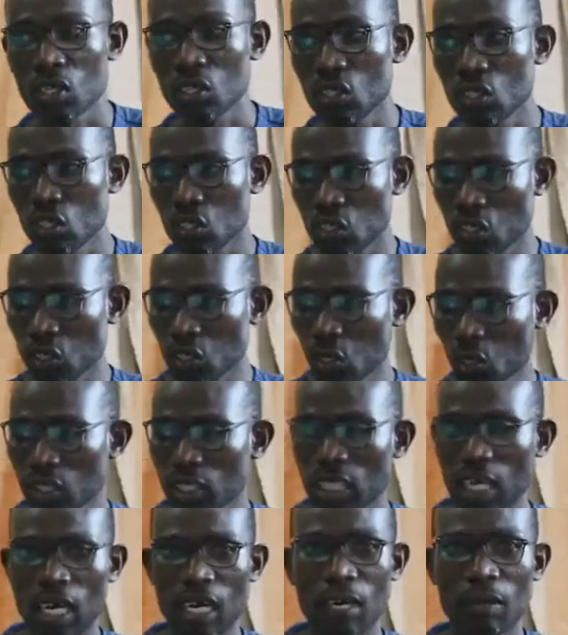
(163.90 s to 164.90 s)

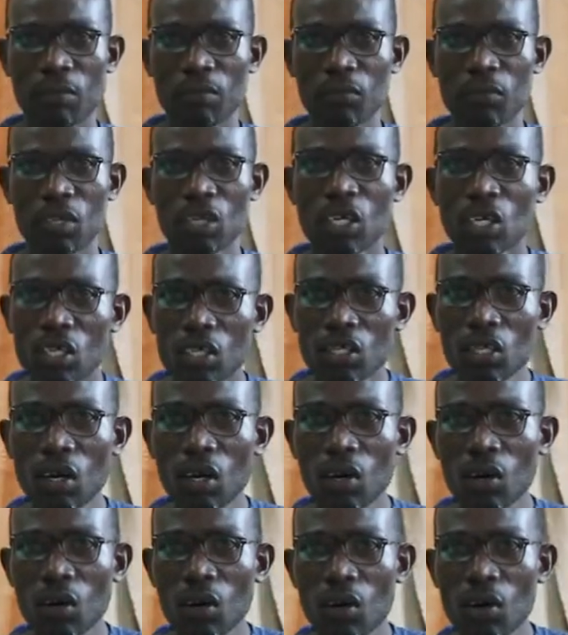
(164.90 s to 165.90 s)
shorter.
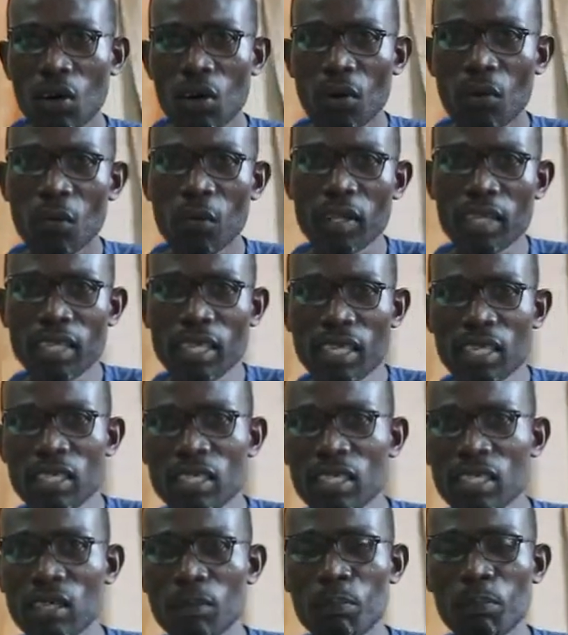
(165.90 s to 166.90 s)
So with
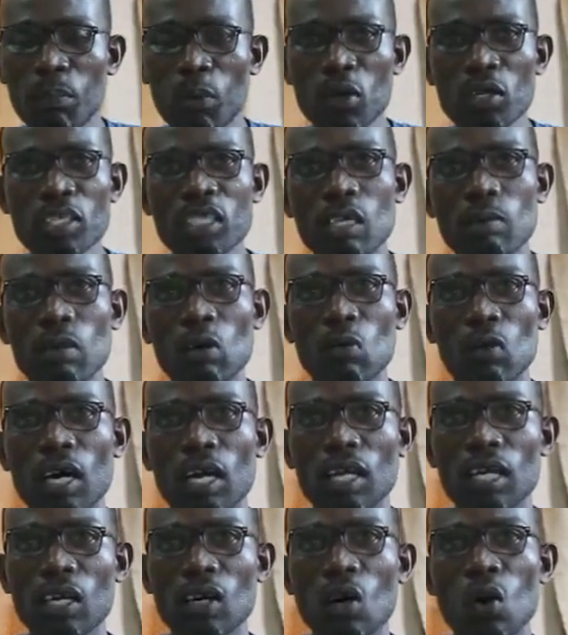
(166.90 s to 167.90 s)
this point number
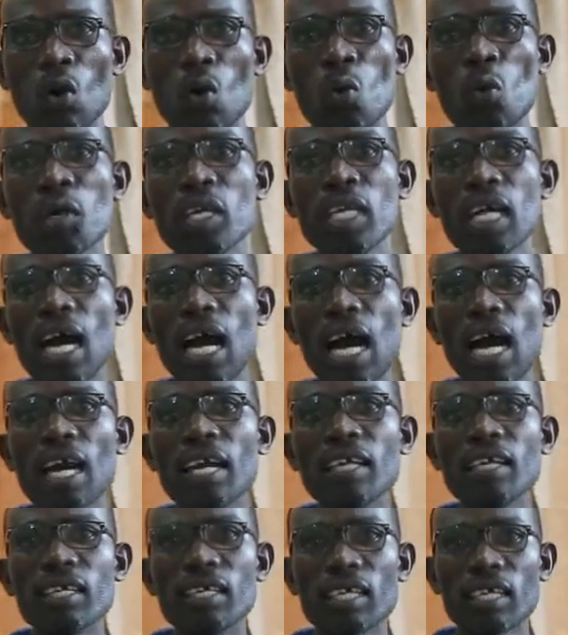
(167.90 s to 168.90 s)
1, we add
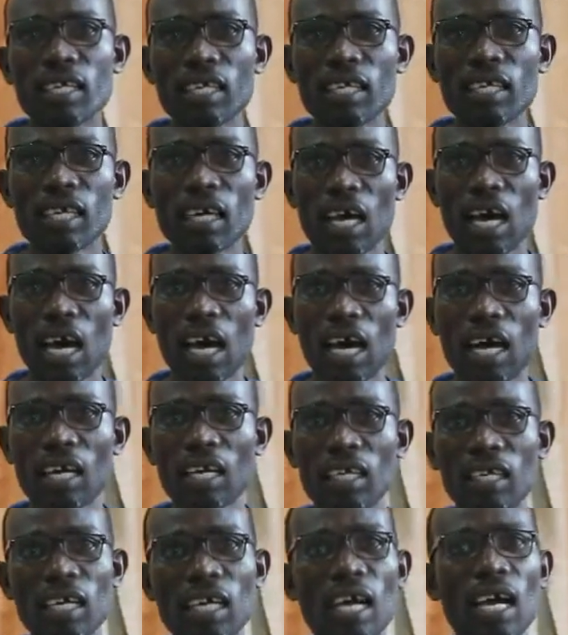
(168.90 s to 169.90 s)

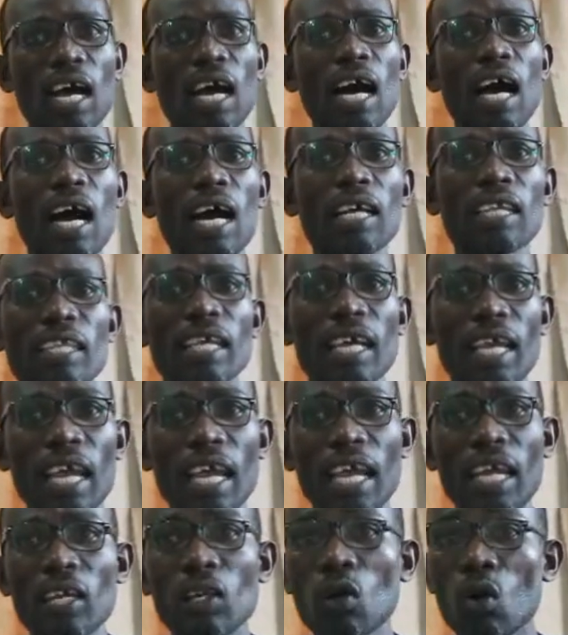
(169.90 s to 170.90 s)
er at the
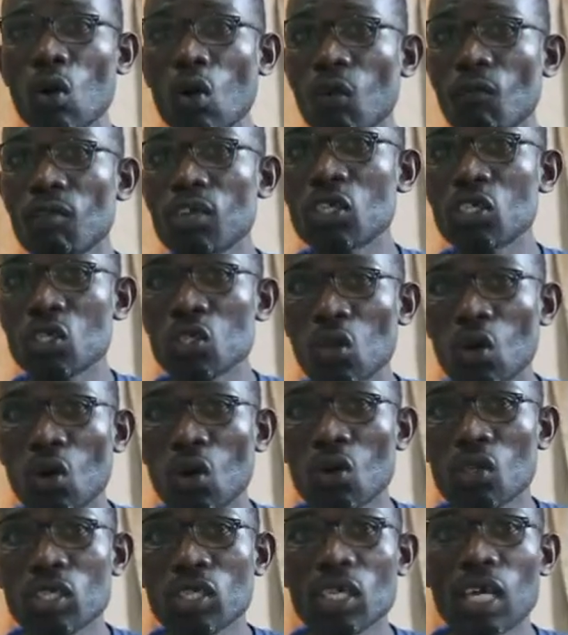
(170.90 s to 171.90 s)
end of the
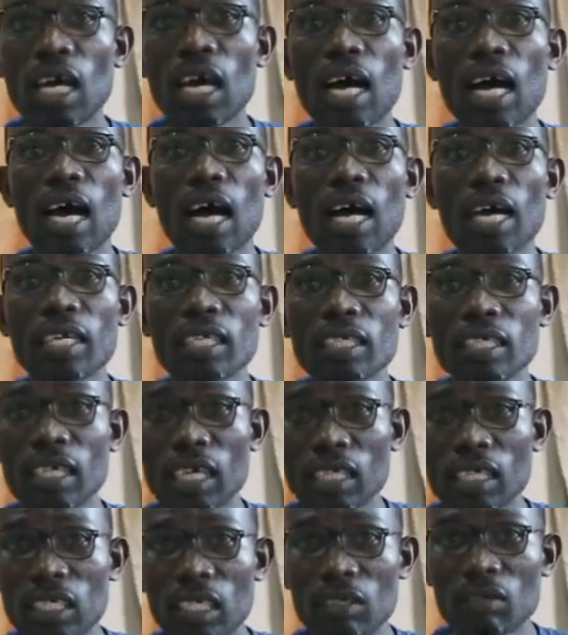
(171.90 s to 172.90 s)
short
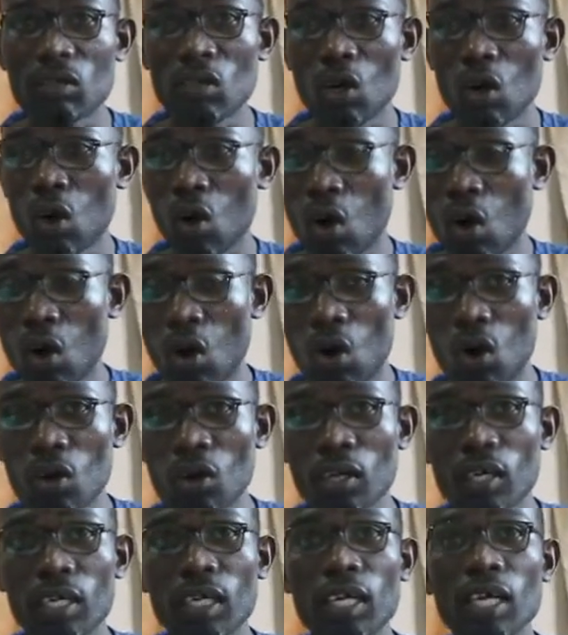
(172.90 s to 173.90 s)
adjectives,
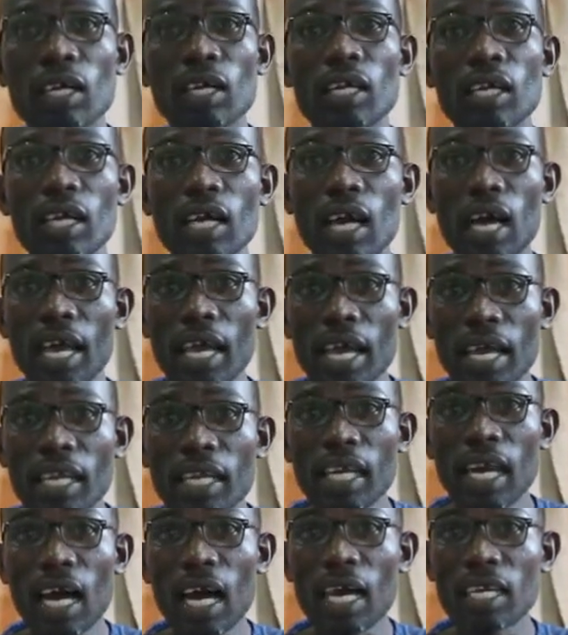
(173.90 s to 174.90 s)
or
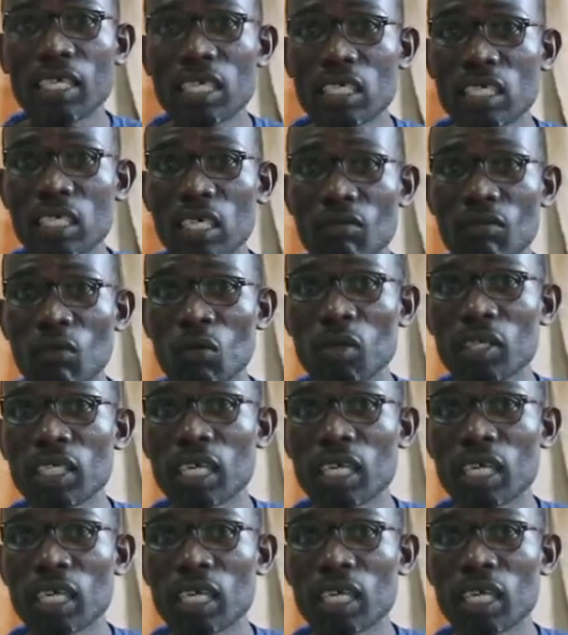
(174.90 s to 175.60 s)
any adjective which